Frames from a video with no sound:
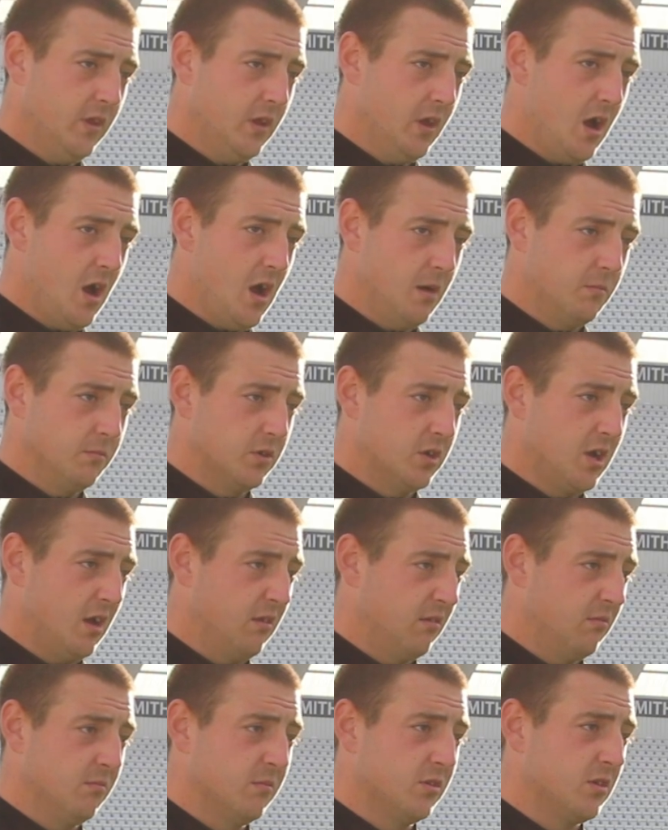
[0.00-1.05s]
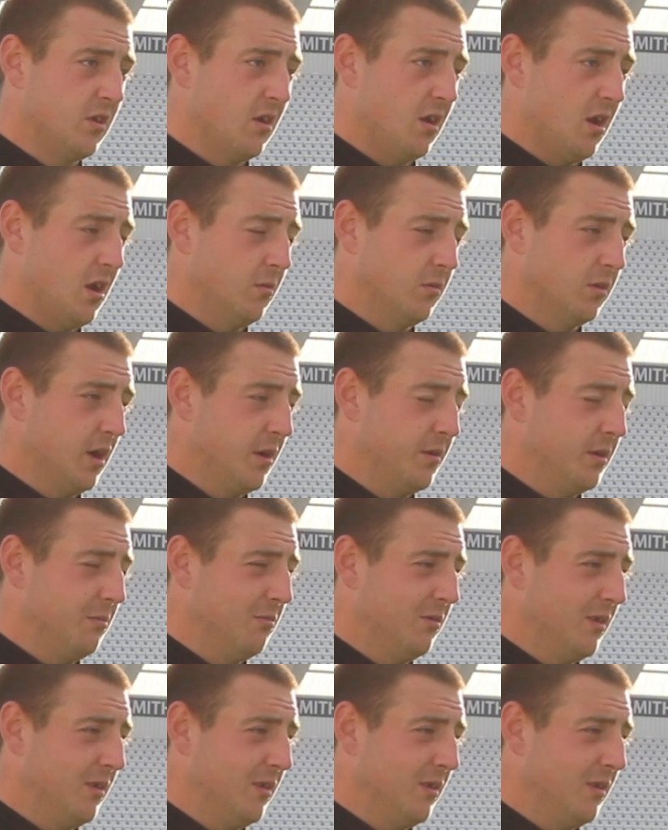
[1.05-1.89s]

So it's not like we're going in